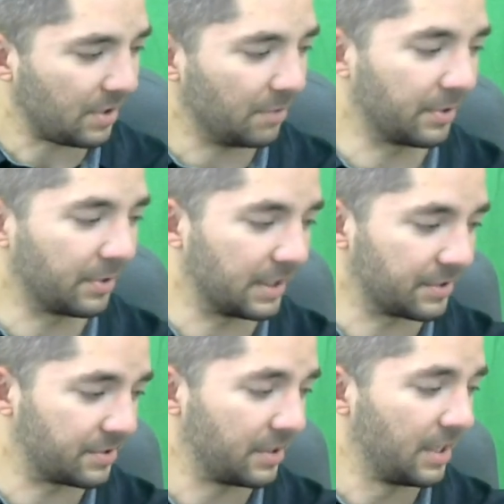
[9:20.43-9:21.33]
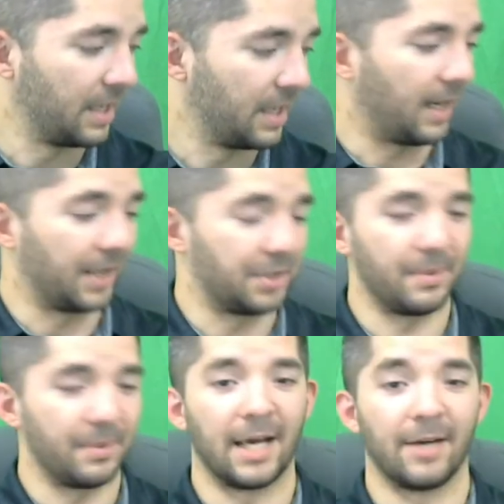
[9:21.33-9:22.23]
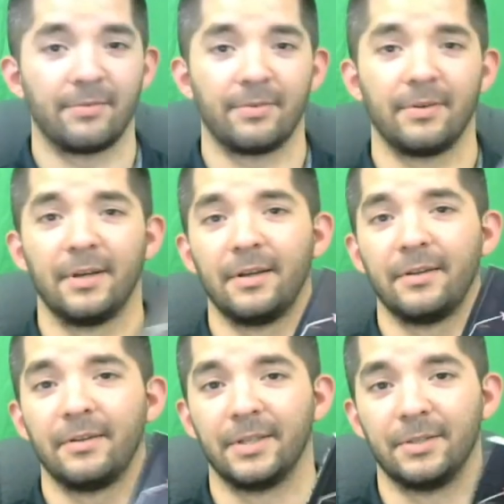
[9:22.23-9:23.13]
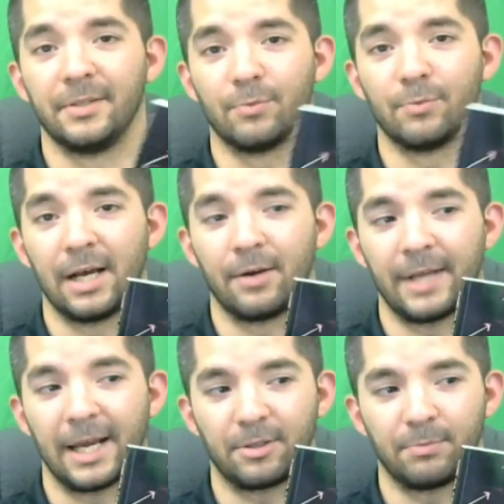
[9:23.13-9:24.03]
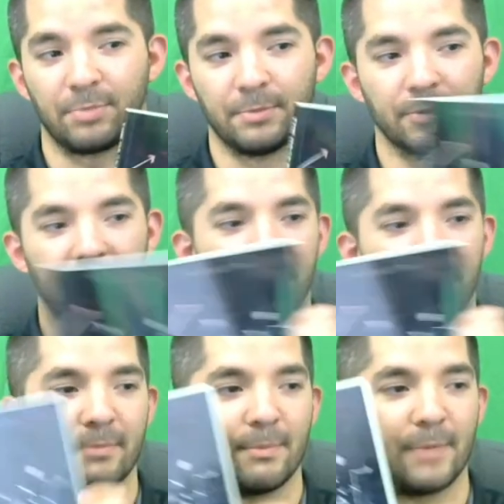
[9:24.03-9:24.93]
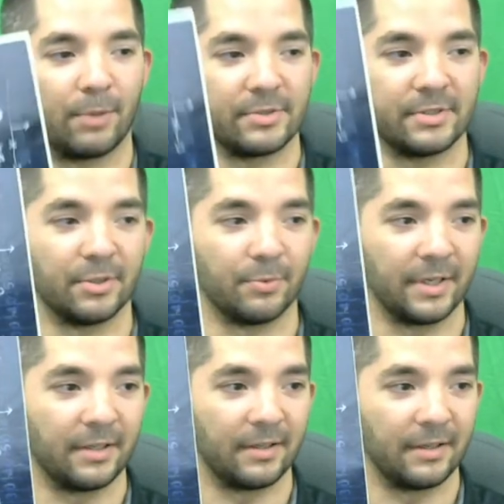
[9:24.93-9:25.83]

But yes, I do have the renowned Hacker Playbook, if my mic wasn't in the way.